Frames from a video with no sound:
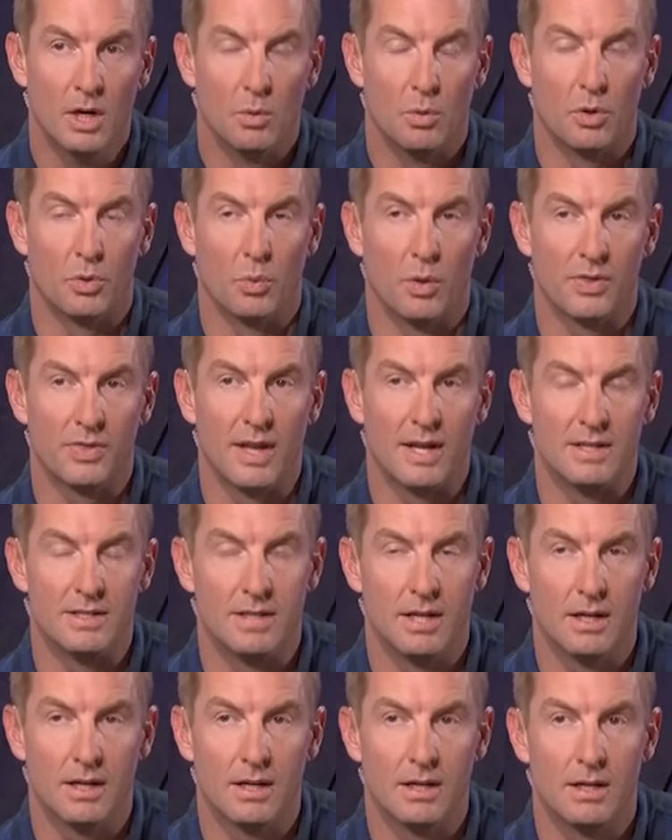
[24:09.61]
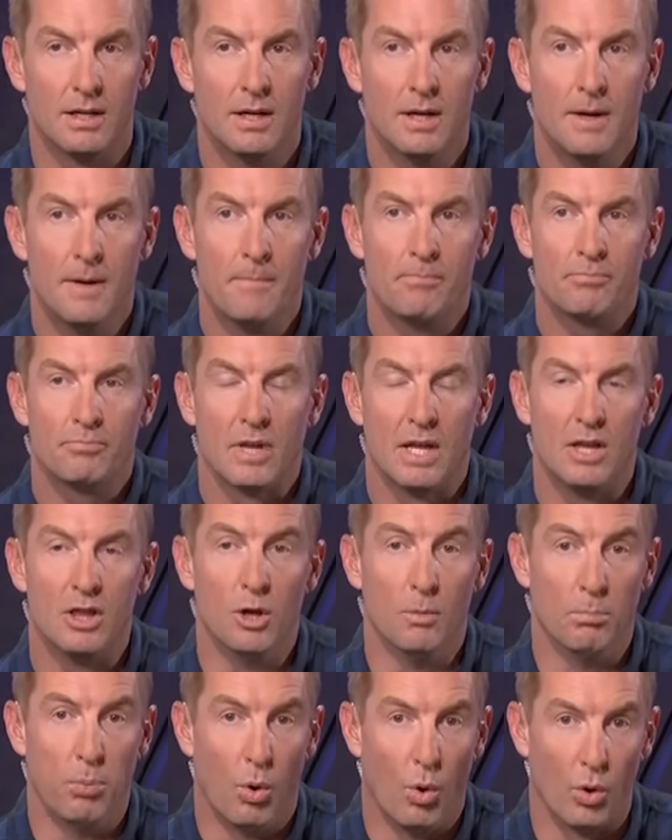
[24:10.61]
with what they did in
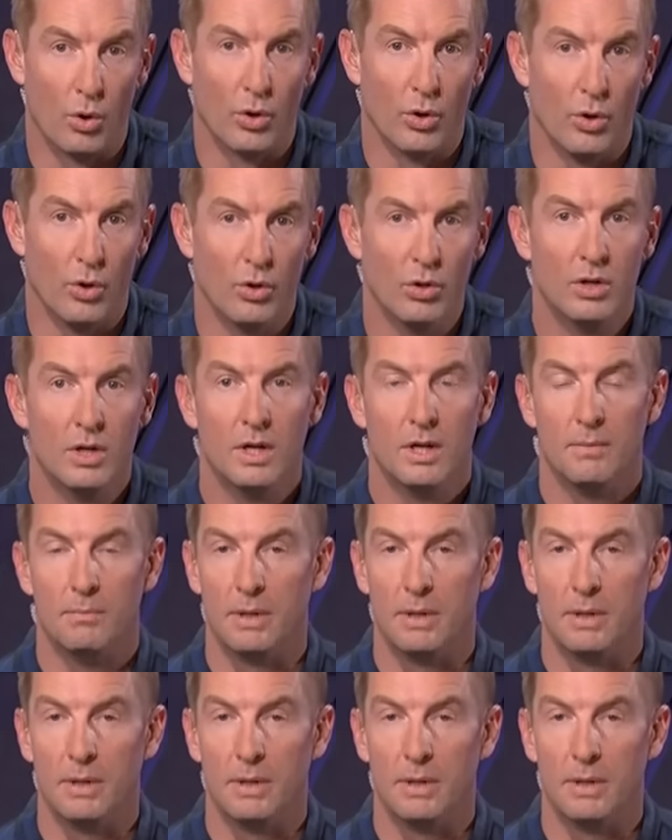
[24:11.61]
the portal,